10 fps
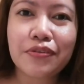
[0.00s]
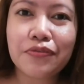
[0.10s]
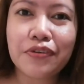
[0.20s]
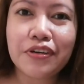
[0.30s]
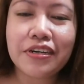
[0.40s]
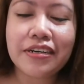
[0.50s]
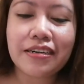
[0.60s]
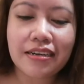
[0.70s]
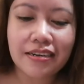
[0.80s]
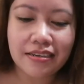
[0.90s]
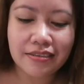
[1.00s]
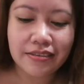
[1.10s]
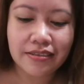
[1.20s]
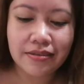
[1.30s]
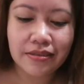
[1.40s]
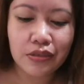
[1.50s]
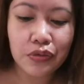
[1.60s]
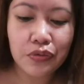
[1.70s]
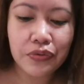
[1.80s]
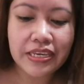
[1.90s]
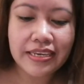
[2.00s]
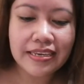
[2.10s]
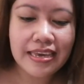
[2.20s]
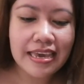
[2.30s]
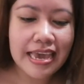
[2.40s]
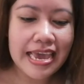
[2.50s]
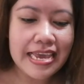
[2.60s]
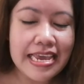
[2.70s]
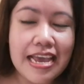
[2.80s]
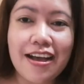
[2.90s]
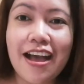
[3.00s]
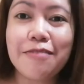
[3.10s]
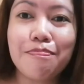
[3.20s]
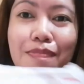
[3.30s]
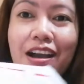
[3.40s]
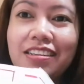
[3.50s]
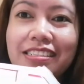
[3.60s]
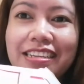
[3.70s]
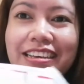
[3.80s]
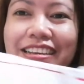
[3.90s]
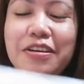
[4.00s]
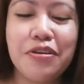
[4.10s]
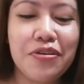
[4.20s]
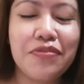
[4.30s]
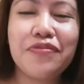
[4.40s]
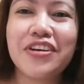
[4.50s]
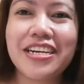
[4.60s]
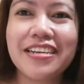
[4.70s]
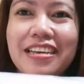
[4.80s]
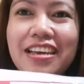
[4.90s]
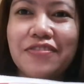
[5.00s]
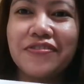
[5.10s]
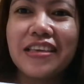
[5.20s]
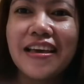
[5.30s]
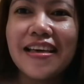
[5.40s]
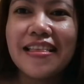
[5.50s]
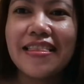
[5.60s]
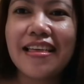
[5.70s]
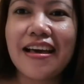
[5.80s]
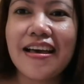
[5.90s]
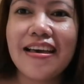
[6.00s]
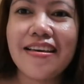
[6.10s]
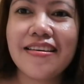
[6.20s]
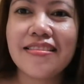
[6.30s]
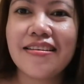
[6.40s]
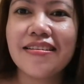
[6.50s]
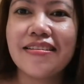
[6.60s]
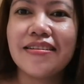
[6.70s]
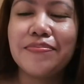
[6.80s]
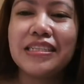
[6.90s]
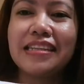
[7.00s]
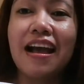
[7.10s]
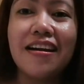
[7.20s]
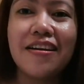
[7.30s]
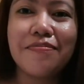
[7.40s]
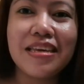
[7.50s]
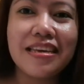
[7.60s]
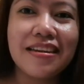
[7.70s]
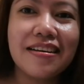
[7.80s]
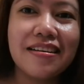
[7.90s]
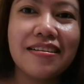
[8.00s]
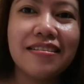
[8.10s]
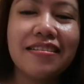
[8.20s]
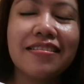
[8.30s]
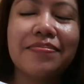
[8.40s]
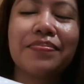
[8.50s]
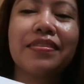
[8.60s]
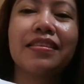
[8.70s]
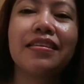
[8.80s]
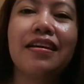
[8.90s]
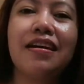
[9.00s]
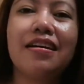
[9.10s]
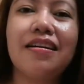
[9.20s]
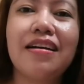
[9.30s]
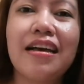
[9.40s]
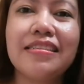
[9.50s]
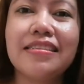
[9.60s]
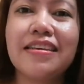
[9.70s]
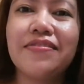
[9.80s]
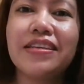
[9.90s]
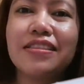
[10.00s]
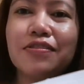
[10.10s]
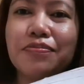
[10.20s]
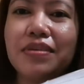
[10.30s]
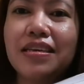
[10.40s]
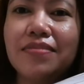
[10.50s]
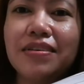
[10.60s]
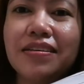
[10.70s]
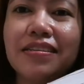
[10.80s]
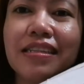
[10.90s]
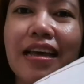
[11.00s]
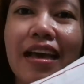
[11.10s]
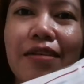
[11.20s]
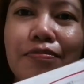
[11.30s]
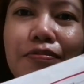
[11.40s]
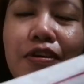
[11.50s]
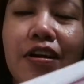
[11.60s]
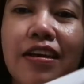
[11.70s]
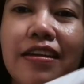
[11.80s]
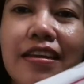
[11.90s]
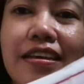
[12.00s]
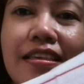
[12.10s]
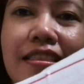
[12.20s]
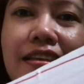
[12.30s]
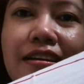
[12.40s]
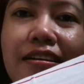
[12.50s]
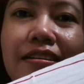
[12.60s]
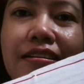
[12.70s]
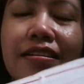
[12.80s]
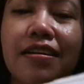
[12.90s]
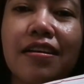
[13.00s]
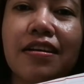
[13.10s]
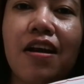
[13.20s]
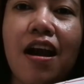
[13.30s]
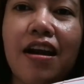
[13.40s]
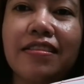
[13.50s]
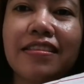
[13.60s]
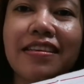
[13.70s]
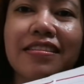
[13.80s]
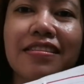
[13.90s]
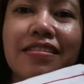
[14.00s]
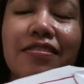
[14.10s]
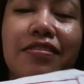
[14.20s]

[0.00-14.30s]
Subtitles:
for doing a unboxing for the gift that Miss Aramina has given to me, because I have won in the contest